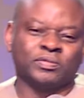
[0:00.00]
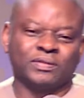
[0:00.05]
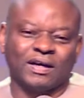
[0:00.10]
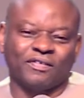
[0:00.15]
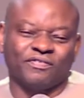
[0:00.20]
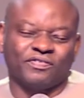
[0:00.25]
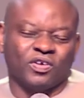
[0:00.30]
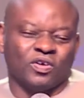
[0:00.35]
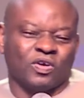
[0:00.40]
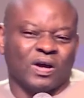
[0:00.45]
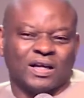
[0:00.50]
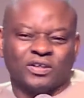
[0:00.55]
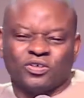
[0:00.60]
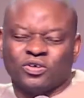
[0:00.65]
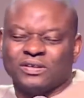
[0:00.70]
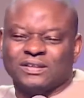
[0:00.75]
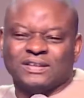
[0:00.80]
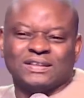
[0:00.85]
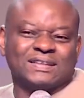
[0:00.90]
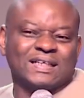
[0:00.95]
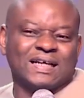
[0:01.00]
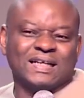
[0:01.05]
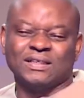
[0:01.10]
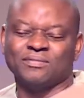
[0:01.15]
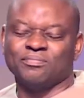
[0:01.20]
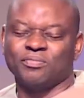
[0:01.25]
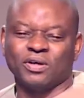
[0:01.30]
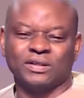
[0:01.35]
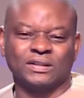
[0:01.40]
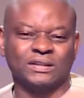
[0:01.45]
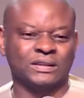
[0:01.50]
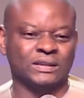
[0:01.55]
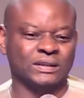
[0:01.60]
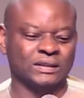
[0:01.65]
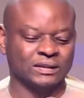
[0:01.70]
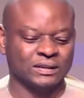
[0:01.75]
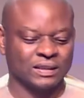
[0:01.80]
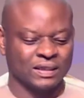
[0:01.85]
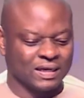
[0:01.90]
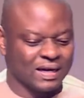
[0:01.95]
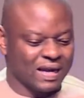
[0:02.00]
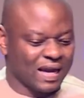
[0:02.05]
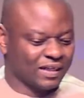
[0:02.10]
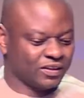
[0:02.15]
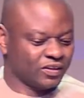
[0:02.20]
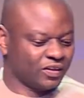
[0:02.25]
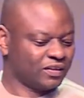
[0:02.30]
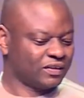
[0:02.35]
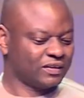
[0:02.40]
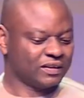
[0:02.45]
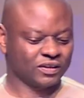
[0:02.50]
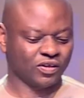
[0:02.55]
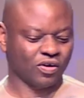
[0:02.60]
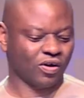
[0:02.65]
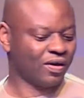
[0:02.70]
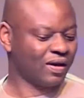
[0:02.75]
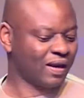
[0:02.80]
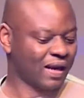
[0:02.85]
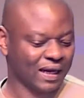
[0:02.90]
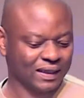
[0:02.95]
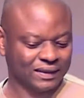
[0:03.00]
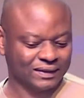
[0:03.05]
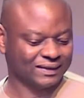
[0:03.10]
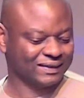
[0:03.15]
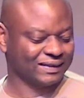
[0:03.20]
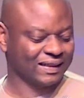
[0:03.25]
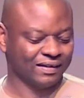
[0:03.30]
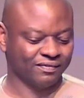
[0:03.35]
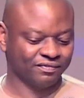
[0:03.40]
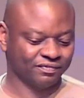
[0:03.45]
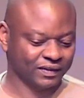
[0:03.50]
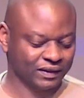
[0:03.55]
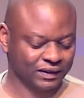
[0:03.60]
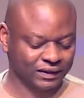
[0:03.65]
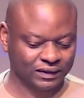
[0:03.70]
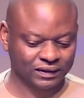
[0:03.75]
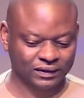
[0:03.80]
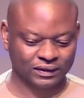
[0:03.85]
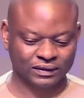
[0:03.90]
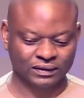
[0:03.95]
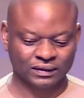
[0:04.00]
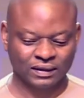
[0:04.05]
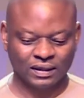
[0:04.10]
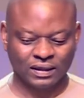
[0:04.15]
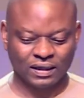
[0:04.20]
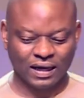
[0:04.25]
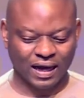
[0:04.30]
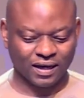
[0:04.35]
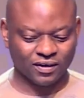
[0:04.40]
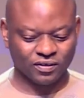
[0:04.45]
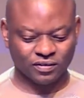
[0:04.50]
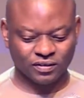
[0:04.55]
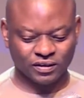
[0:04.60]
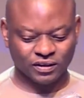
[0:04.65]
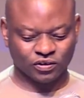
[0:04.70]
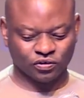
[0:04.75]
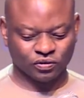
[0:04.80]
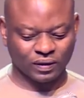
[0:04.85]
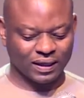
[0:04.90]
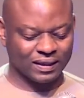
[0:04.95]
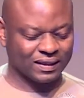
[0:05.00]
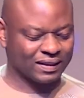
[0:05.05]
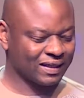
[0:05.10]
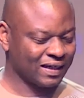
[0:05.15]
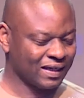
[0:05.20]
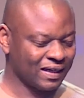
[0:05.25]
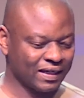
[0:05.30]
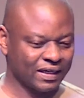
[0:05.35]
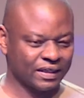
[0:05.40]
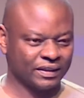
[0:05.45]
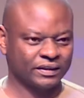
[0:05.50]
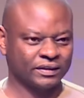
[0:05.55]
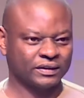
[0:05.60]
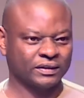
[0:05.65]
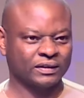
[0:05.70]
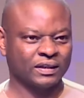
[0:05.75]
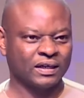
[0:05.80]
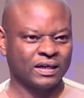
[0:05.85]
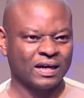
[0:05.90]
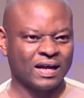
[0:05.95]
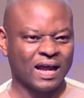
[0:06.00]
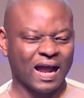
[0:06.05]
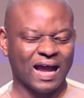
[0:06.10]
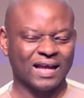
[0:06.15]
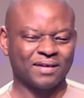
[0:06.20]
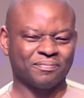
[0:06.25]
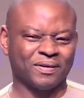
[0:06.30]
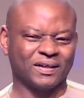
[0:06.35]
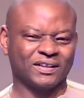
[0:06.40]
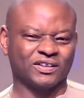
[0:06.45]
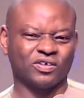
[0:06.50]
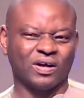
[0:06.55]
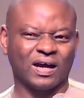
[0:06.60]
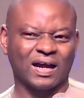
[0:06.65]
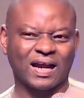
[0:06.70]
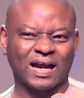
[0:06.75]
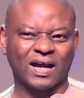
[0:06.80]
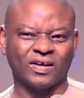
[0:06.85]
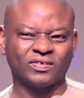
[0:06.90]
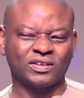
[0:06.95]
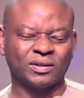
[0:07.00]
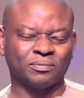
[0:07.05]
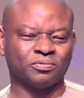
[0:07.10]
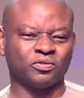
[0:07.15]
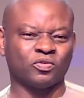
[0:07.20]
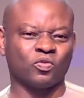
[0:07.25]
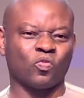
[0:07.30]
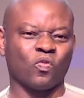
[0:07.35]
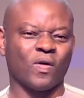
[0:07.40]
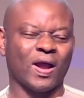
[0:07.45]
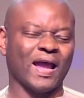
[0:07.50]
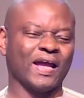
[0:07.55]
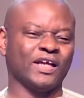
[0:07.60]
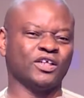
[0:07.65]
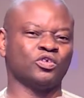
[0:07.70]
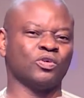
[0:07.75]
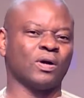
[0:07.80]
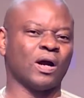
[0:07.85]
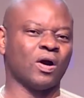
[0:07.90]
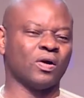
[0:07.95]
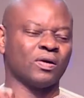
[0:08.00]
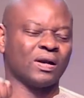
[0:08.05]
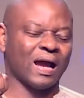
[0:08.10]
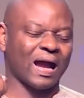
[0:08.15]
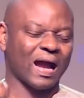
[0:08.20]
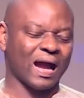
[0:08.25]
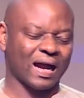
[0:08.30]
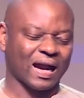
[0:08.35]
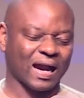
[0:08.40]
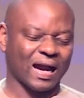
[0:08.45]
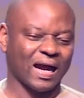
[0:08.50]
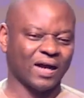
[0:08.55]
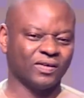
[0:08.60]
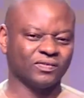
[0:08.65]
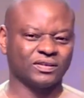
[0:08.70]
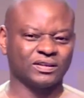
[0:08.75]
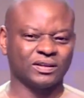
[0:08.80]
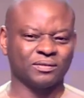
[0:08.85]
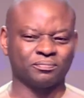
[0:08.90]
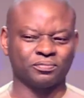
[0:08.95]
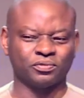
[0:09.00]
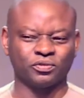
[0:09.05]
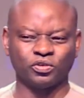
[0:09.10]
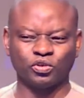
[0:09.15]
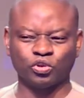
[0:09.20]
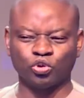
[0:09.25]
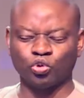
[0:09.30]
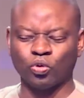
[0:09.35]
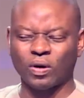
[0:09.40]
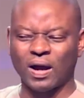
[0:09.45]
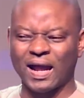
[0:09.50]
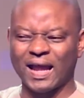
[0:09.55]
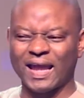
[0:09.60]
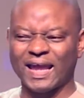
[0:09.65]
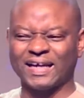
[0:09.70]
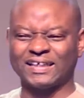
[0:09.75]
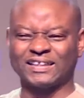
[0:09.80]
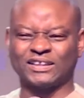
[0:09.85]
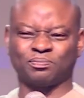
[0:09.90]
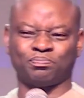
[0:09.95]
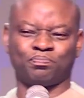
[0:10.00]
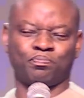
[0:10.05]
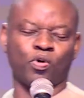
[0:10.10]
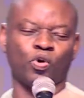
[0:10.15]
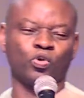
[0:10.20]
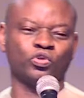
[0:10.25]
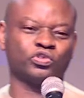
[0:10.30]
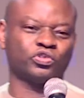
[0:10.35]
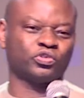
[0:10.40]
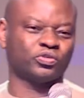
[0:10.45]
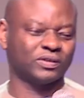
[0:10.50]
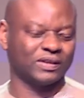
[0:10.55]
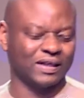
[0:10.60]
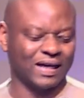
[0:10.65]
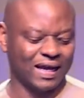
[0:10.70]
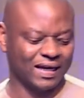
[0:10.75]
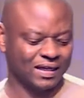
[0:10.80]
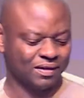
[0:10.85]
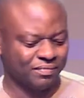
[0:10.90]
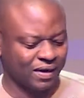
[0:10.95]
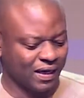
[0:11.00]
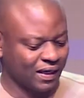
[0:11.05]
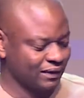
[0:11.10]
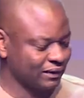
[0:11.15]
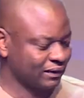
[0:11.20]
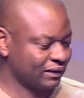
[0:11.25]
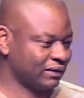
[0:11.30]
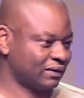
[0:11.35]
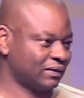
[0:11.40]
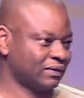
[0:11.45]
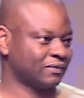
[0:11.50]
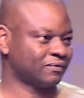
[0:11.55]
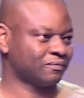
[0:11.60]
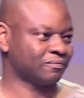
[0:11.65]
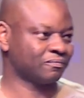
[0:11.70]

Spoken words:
that feel, oh, I don't need anybody. I just need online service. I don't need to engage. And person not accountable. When you are unaccountable, you are exposed to the elements.